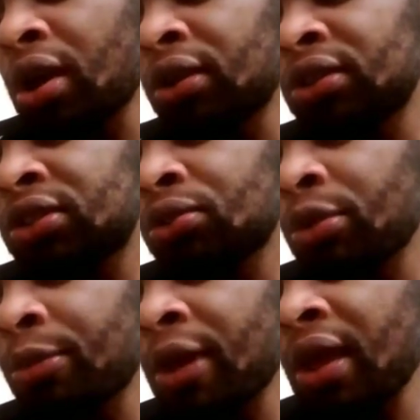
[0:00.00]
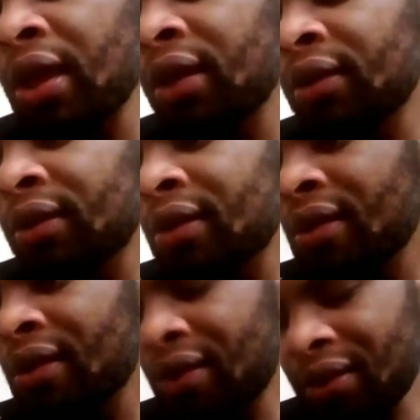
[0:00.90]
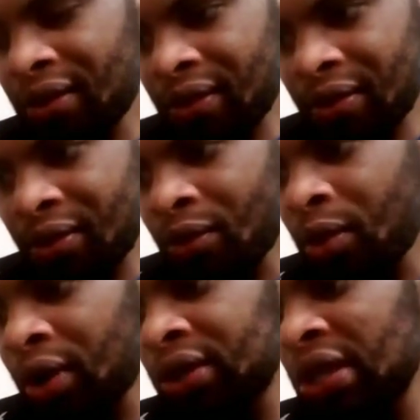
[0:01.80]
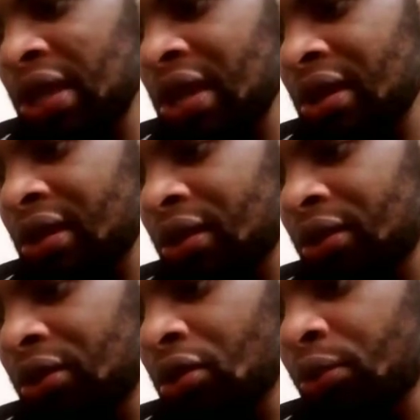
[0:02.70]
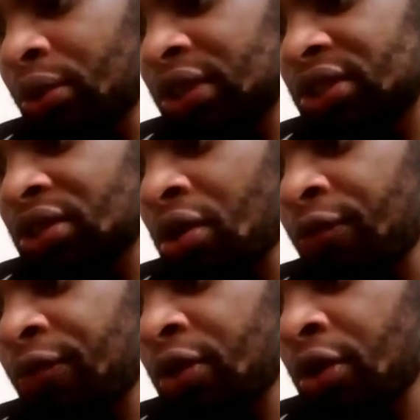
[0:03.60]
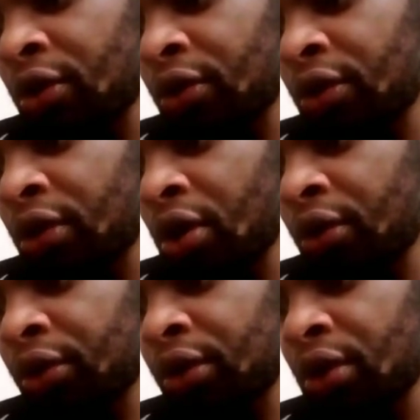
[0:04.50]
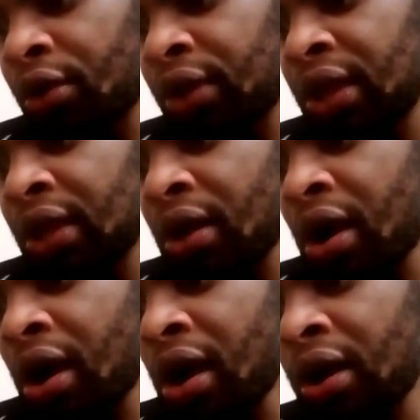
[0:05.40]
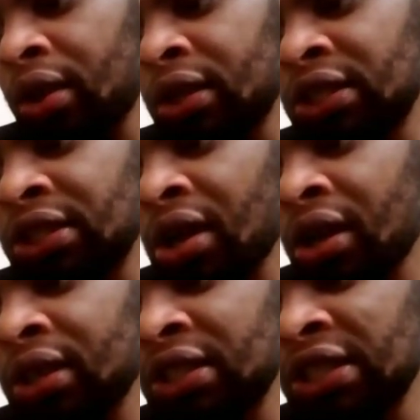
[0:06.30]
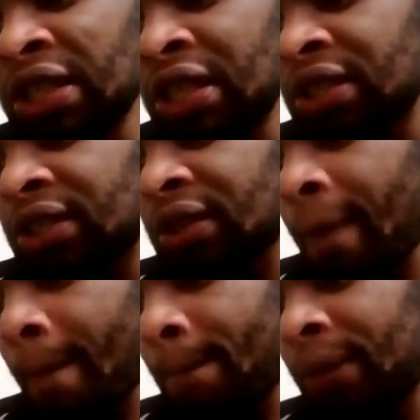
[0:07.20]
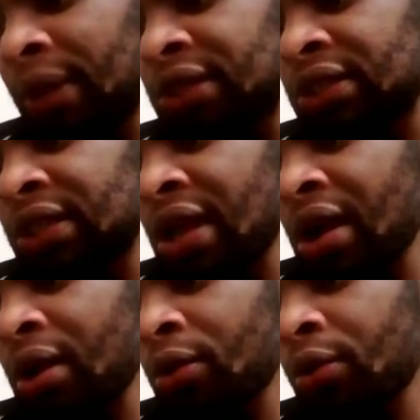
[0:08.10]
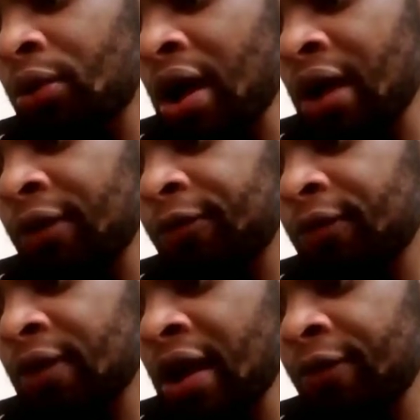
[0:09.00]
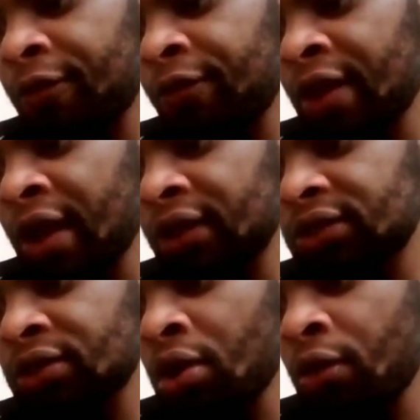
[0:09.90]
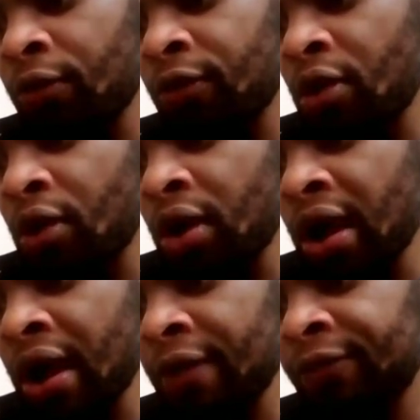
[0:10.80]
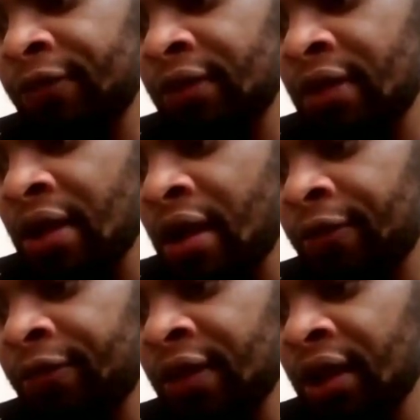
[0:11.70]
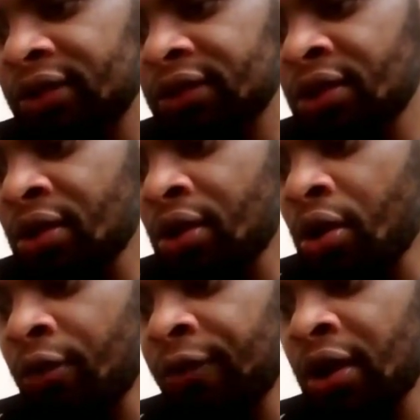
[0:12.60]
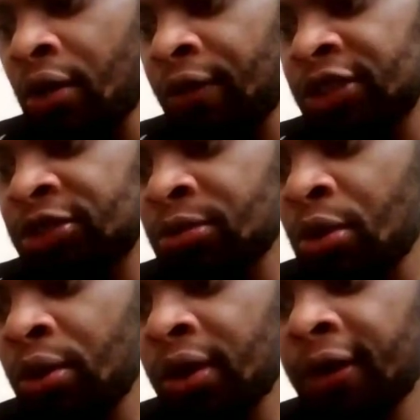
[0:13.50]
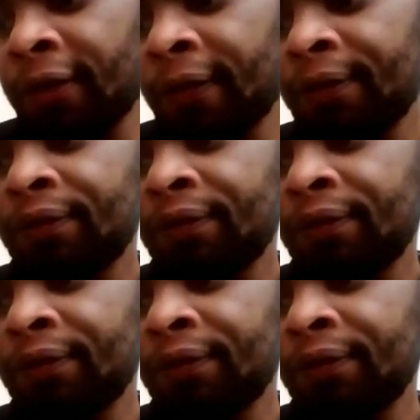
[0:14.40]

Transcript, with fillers: lungs repair. One year, your risk of cor coronary heart, dis heart disease is now half half that of half half that of a, of a smoker.